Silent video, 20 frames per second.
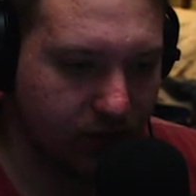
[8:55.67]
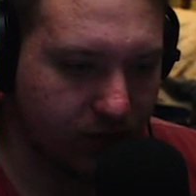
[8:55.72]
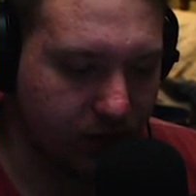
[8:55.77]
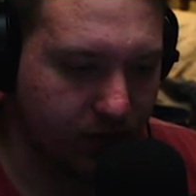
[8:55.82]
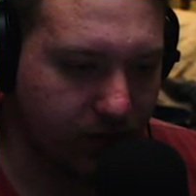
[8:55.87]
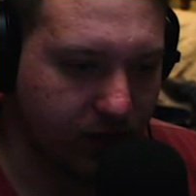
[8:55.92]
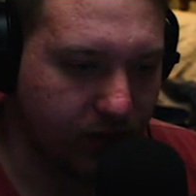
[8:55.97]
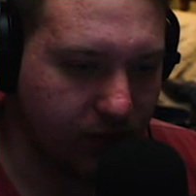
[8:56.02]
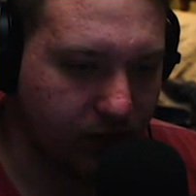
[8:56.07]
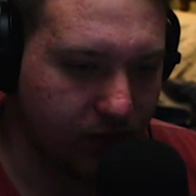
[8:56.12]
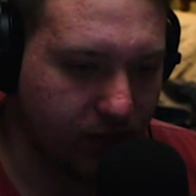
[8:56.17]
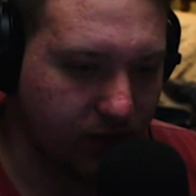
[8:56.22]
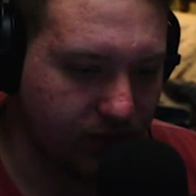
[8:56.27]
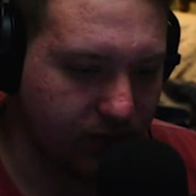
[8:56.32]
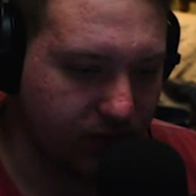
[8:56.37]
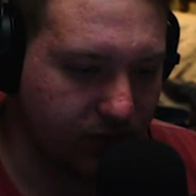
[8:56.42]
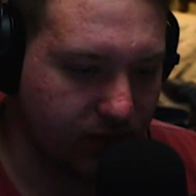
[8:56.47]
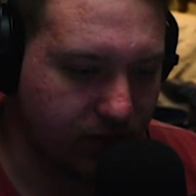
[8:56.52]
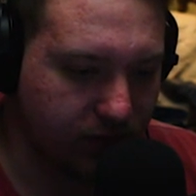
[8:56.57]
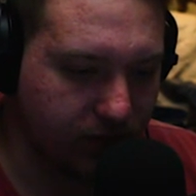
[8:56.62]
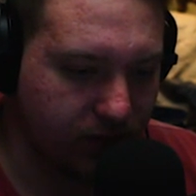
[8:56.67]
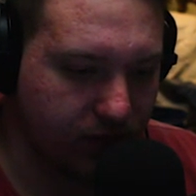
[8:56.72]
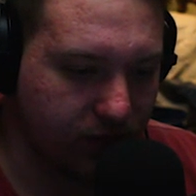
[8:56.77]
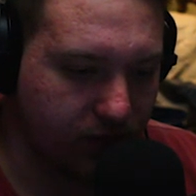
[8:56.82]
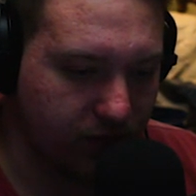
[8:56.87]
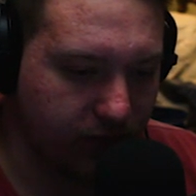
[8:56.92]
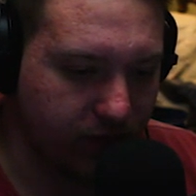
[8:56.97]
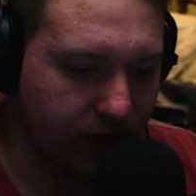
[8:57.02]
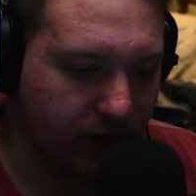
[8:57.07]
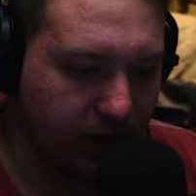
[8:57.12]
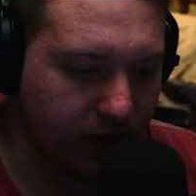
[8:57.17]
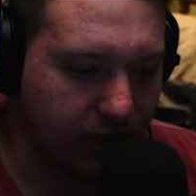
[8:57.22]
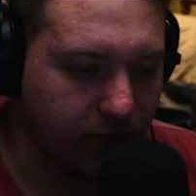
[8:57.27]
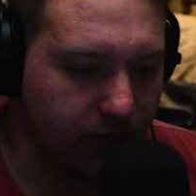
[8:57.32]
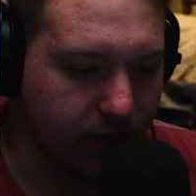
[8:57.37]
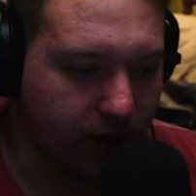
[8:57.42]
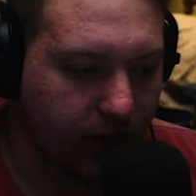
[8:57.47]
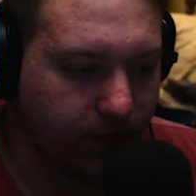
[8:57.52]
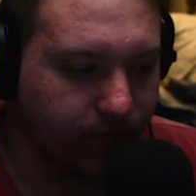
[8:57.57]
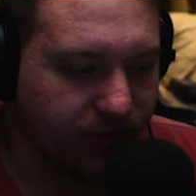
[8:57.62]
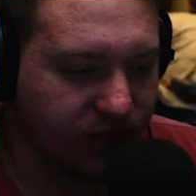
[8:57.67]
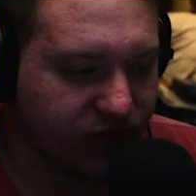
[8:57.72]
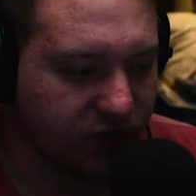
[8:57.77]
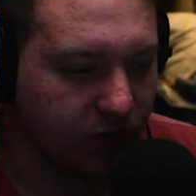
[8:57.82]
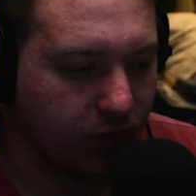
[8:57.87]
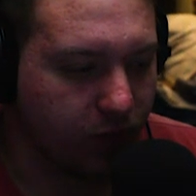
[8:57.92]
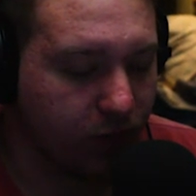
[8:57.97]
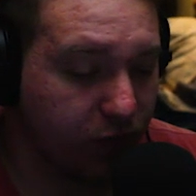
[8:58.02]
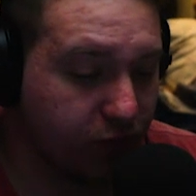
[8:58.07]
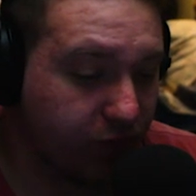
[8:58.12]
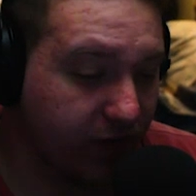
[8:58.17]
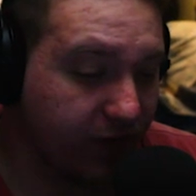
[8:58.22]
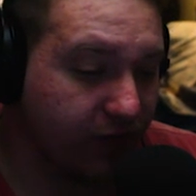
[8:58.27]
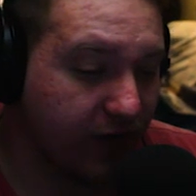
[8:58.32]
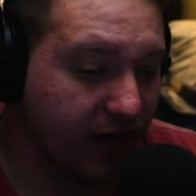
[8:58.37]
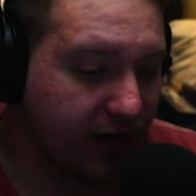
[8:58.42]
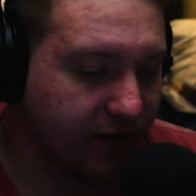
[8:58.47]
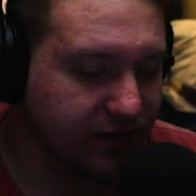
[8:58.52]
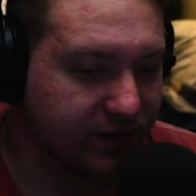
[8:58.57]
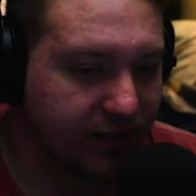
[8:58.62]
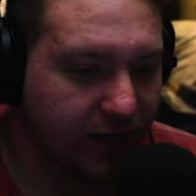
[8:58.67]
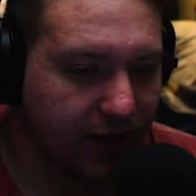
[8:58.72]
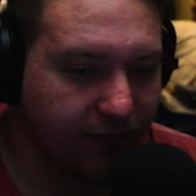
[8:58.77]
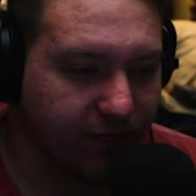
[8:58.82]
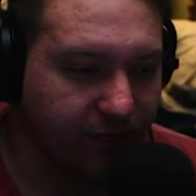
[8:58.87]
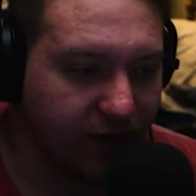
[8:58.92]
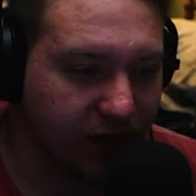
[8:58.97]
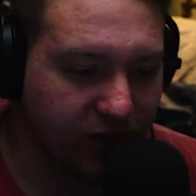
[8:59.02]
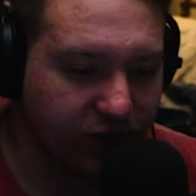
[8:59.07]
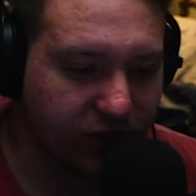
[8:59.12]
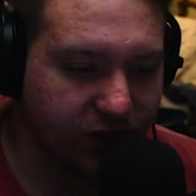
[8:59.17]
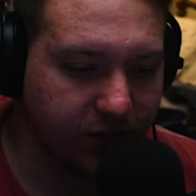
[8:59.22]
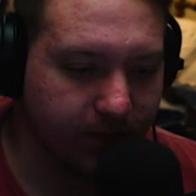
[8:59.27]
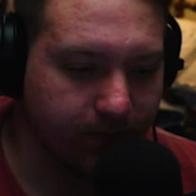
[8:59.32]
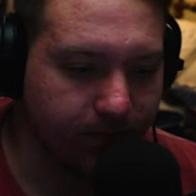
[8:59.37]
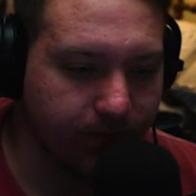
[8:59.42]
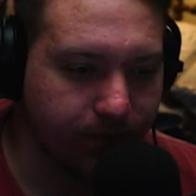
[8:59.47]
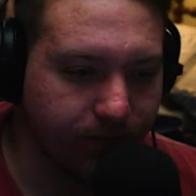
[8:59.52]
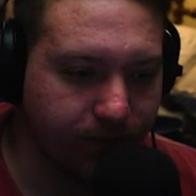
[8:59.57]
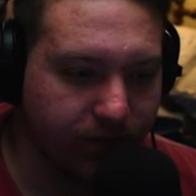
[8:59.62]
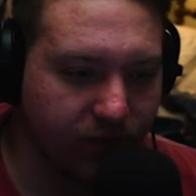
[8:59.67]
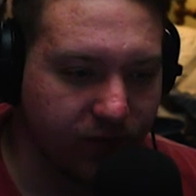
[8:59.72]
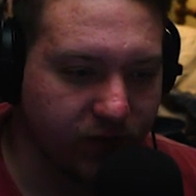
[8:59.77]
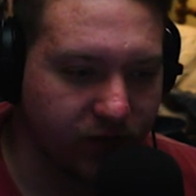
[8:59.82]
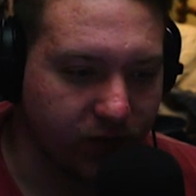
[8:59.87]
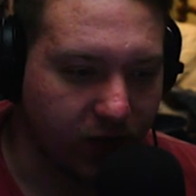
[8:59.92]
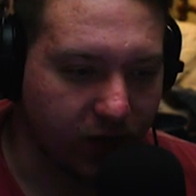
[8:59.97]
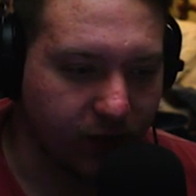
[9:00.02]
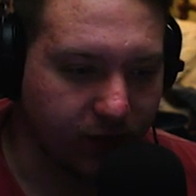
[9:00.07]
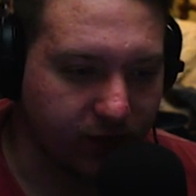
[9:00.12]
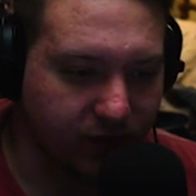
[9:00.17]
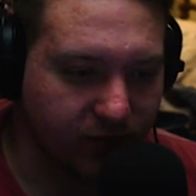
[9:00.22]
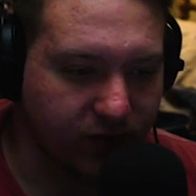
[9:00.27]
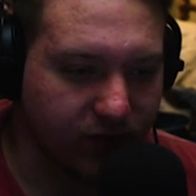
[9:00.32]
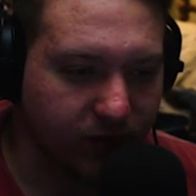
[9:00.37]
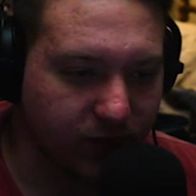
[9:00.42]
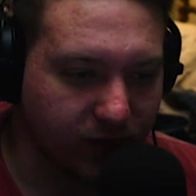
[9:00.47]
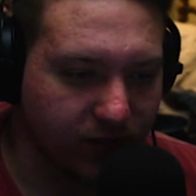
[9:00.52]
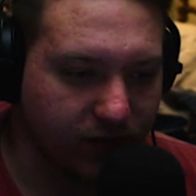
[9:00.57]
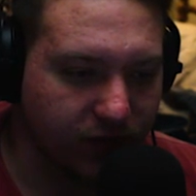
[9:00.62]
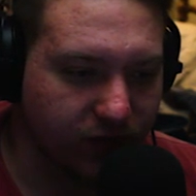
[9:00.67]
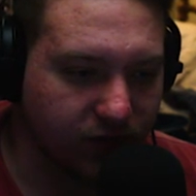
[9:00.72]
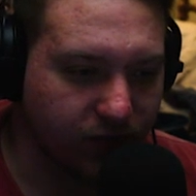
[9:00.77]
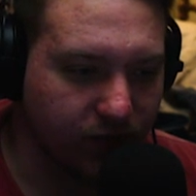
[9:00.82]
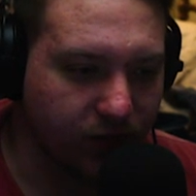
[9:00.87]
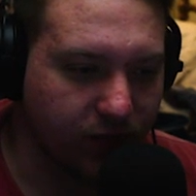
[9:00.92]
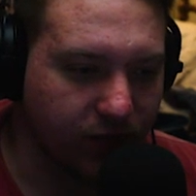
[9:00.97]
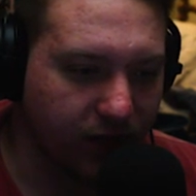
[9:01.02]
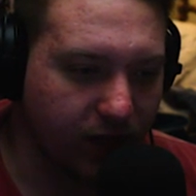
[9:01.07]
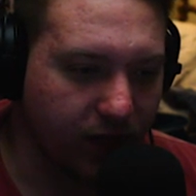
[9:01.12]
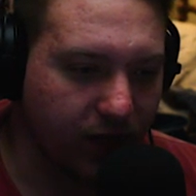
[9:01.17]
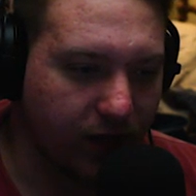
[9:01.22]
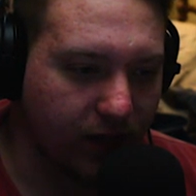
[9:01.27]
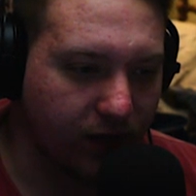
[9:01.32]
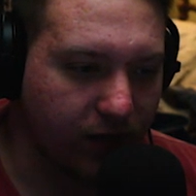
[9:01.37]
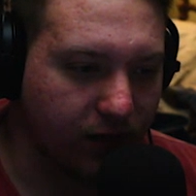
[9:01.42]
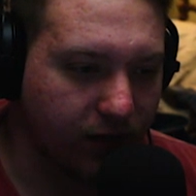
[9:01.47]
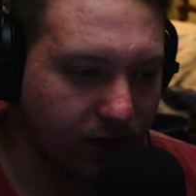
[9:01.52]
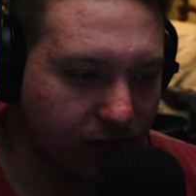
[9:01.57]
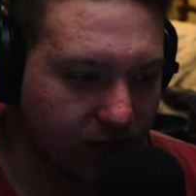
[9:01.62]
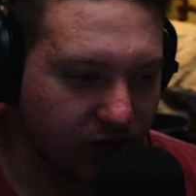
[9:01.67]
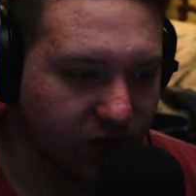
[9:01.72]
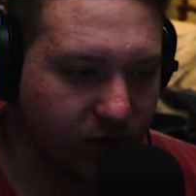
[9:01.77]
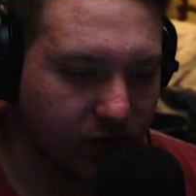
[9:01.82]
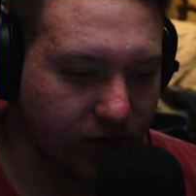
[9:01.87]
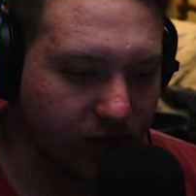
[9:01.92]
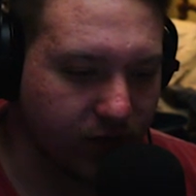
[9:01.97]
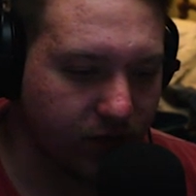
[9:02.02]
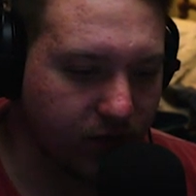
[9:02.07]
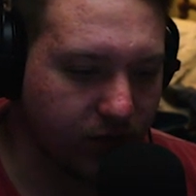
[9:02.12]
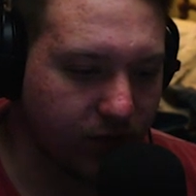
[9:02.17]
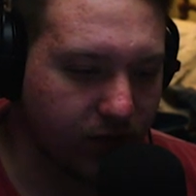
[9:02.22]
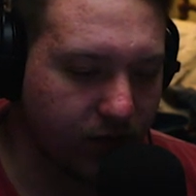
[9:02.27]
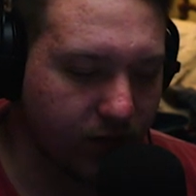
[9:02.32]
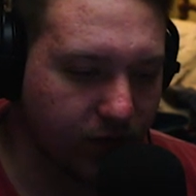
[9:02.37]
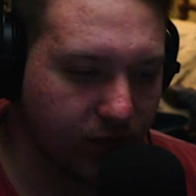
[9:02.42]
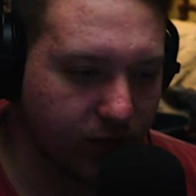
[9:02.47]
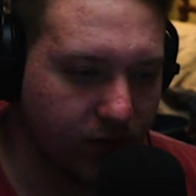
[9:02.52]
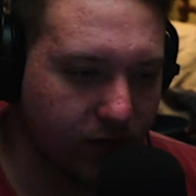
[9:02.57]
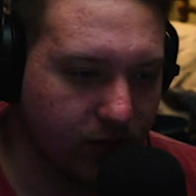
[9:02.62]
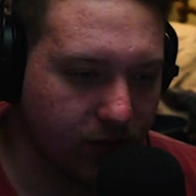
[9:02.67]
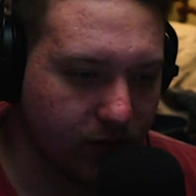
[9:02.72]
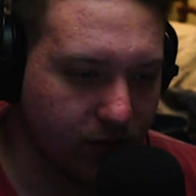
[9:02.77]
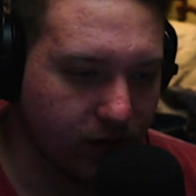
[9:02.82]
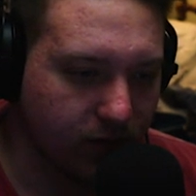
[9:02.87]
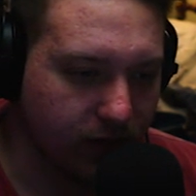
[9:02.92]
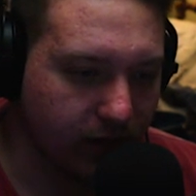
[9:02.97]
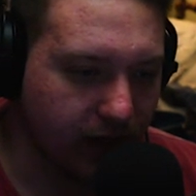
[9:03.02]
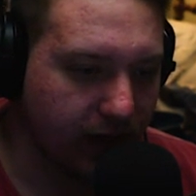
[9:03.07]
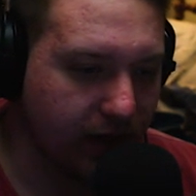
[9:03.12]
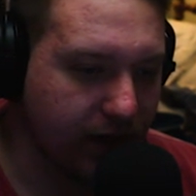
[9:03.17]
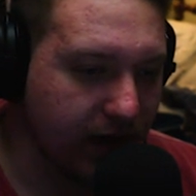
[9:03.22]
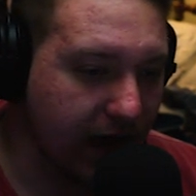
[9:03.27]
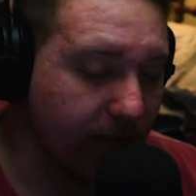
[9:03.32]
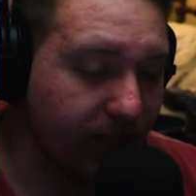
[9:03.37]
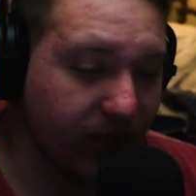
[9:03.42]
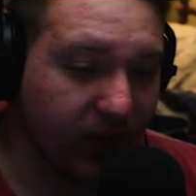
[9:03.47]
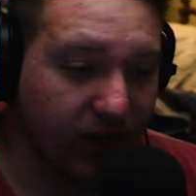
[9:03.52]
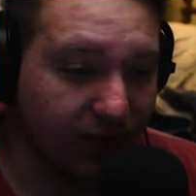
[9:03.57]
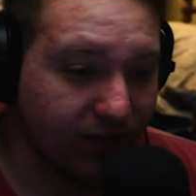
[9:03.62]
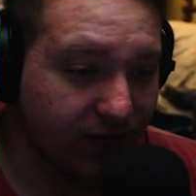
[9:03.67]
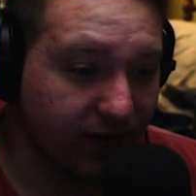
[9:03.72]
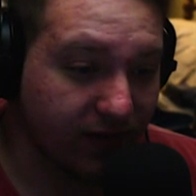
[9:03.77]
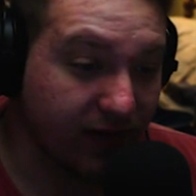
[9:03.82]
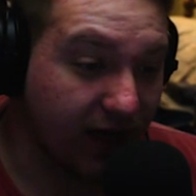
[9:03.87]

We can do these three here, right? So 3 files that I finished, starting with this one, and this one, right? Not perfect.